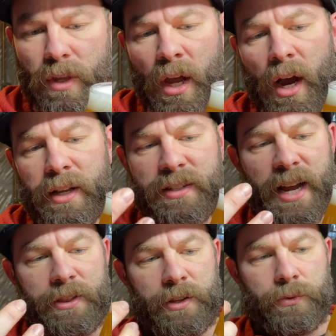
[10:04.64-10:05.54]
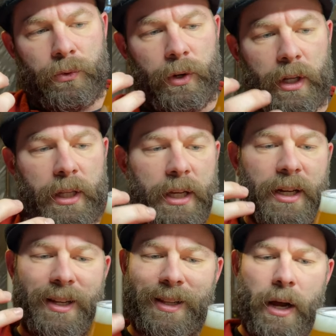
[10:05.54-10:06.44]
It's got this really
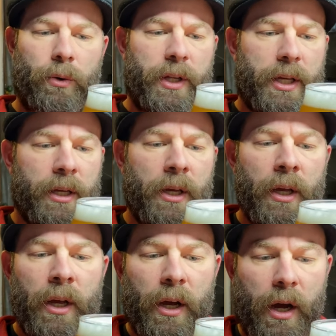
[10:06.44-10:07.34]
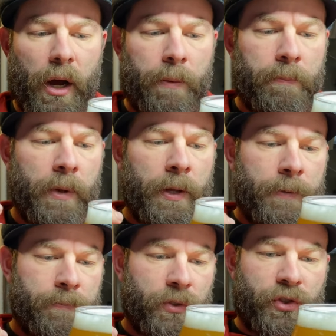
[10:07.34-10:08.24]
cloudy,
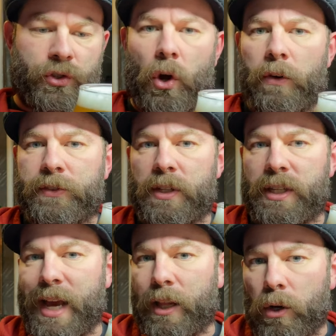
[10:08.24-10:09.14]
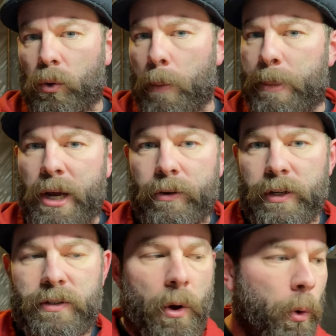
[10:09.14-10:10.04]
soft yellow
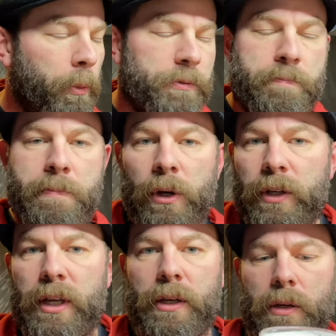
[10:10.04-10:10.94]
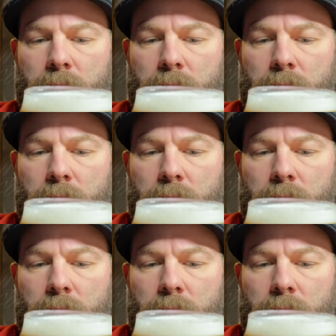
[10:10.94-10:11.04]
appearance, almost milky